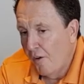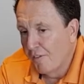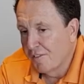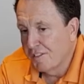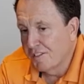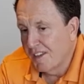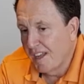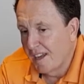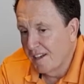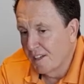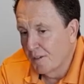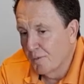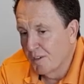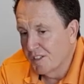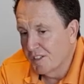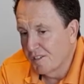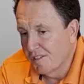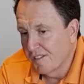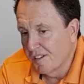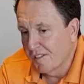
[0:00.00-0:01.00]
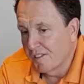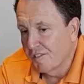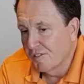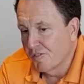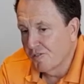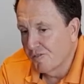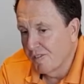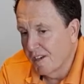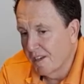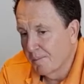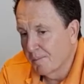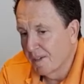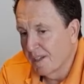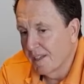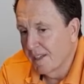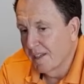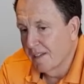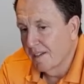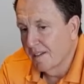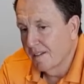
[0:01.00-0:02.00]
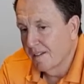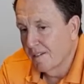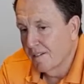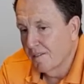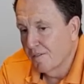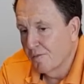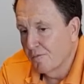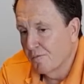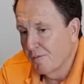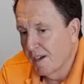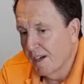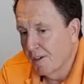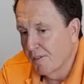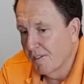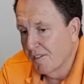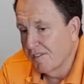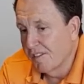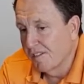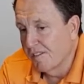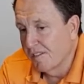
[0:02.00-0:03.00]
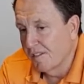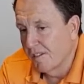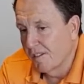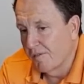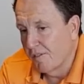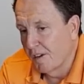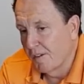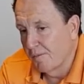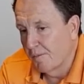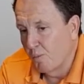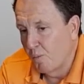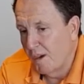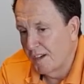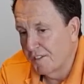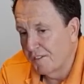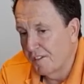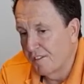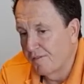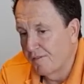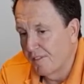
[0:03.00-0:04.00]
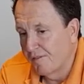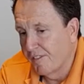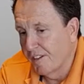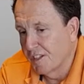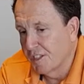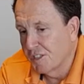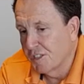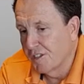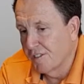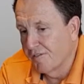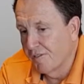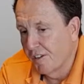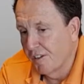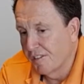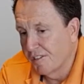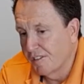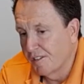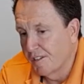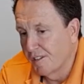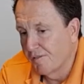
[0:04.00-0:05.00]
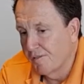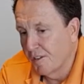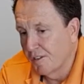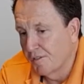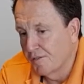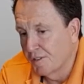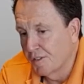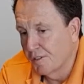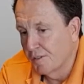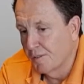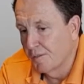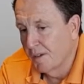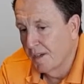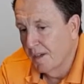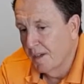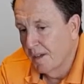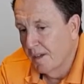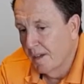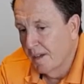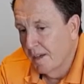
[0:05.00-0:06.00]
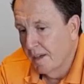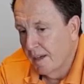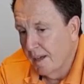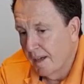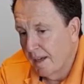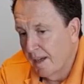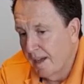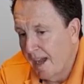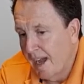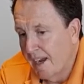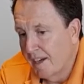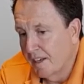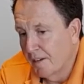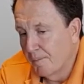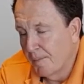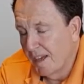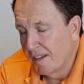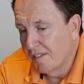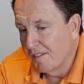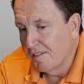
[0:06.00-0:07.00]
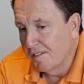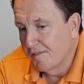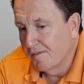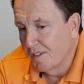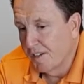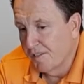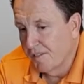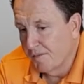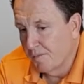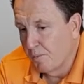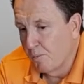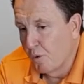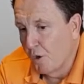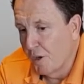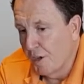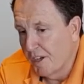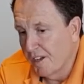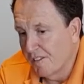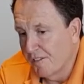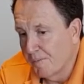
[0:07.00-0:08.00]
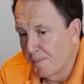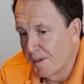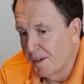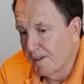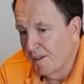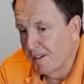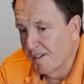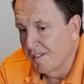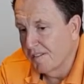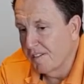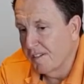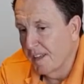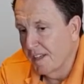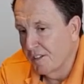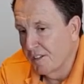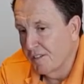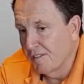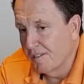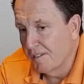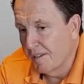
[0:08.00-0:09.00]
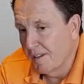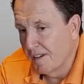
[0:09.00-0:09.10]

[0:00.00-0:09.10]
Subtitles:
of study, which is extremely rigorous. Once you've finished university, you've got to do 18 months of just work experience. Then you